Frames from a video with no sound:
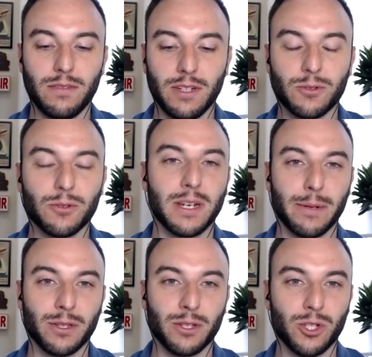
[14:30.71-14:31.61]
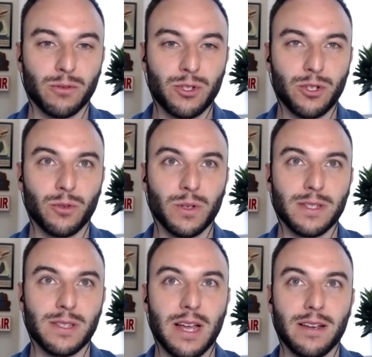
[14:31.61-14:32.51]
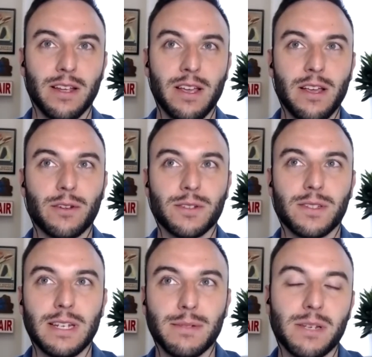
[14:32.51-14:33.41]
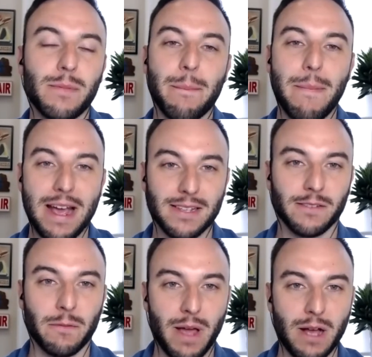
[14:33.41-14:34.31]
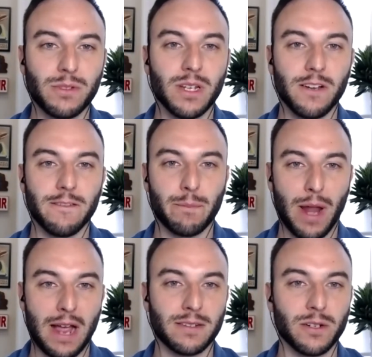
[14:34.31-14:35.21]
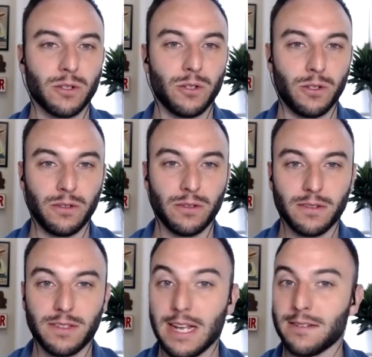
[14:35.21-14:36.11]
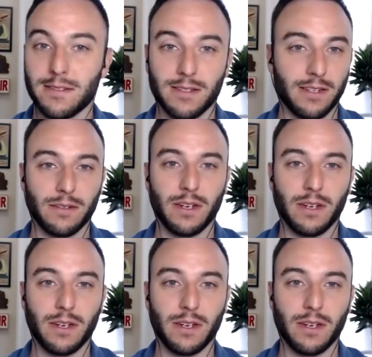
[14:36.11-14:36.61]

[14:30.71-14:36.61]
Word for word: interesting about this show too is that there seems to be a massive amount of practical sets and,